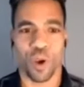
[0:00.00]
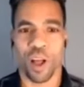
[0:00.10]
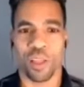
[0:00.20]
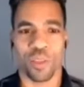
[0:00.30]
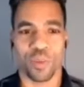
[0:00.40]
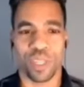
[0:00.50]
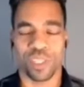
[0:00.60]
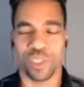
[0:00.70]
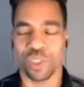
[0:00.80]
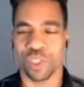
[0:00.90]
for all of the
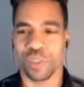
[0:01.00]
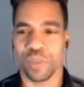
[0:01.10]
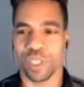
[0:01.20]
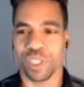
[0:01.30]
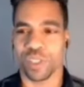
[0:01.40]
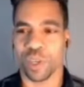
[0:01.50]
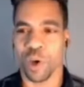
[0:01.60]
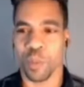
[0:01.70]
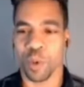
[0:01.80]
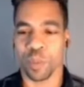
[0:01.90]
reasons you just mentioned, the
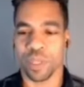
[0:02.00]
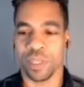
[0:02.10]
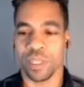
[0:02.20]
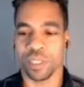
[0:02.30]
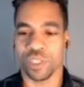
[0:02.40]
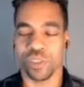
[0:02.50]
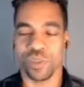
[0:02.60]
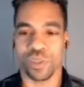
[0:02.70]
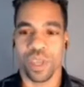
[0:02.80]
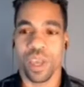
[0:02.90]
comorbidity
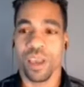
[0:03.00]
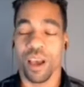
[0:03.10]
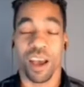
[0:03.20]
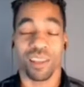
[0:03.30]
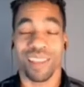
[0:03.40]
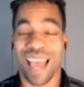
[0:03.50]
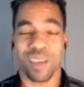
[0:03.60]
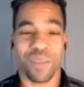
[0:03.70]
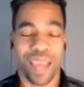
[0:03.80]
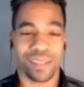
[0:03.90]
issues, uh,
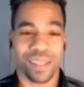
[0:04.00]
lack of